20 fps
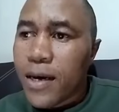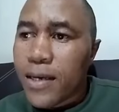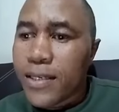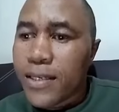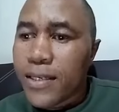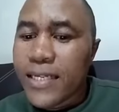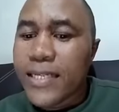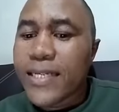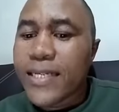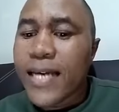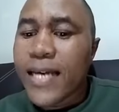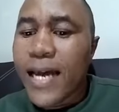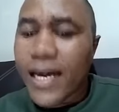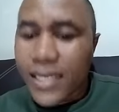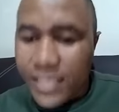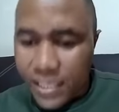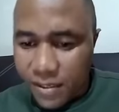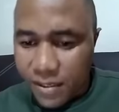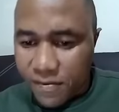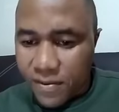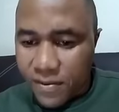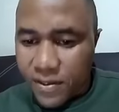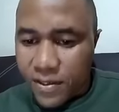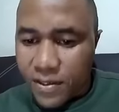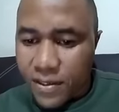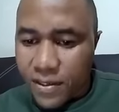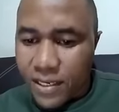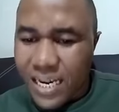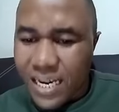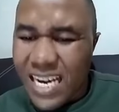
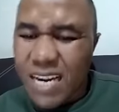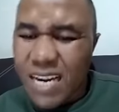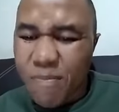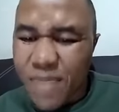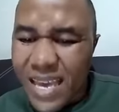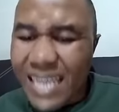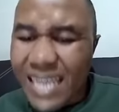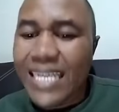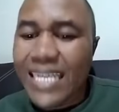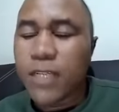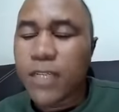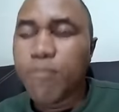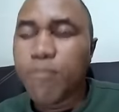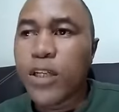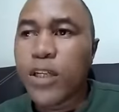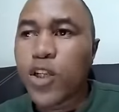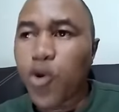detectives can at least be